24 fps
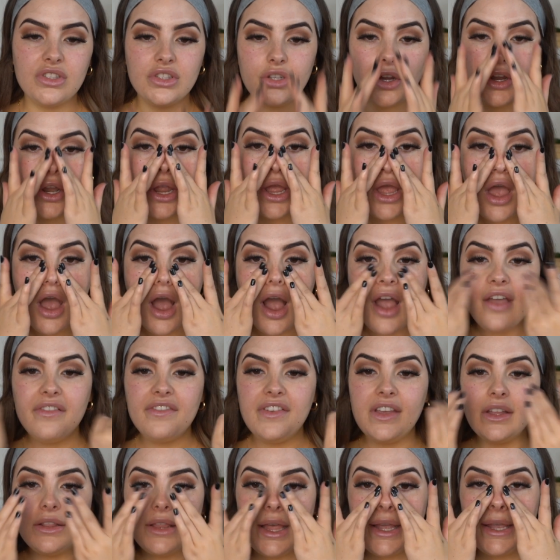So I
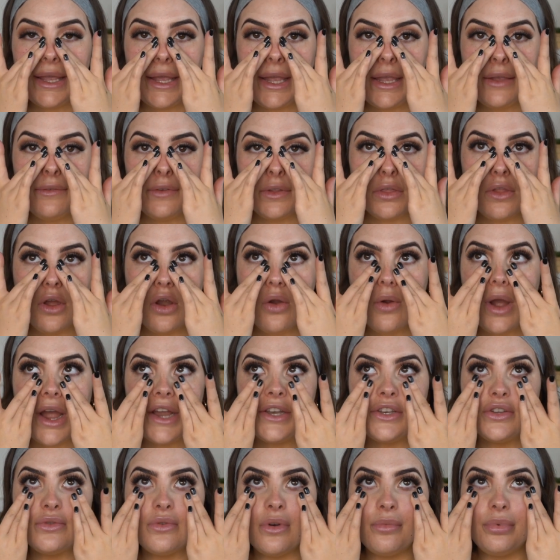feel like even though
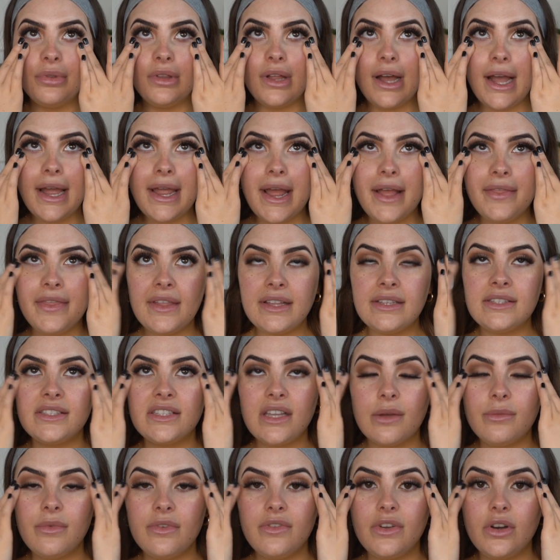I do apply it and then
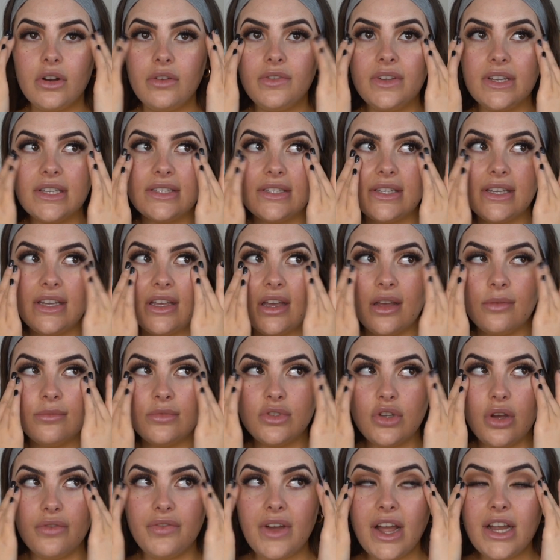some of it obviously
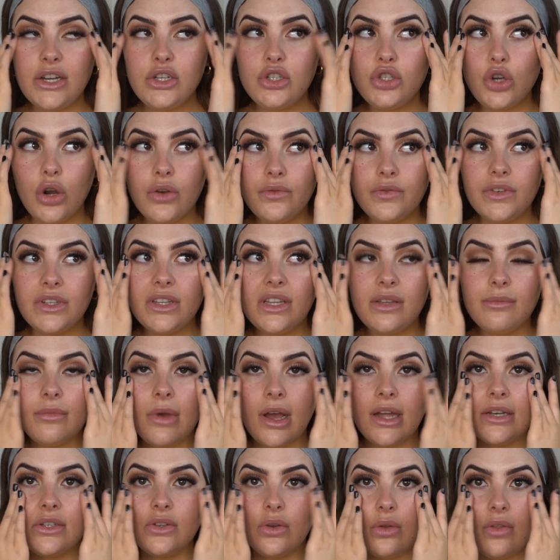comes off, I don't really
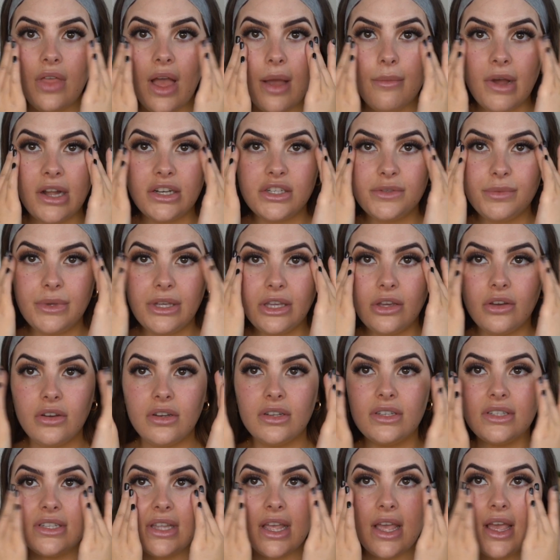mind all that much
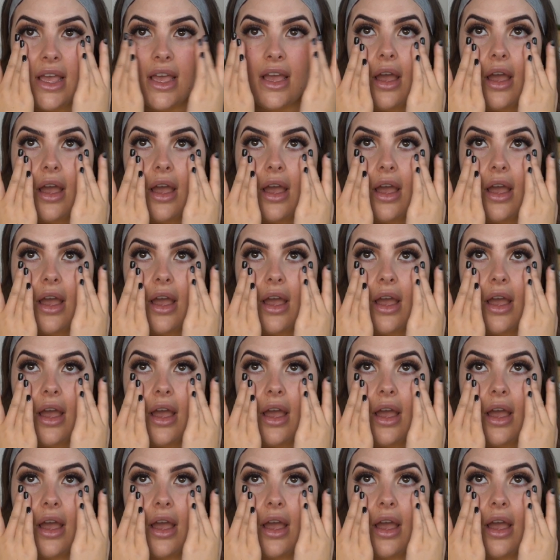because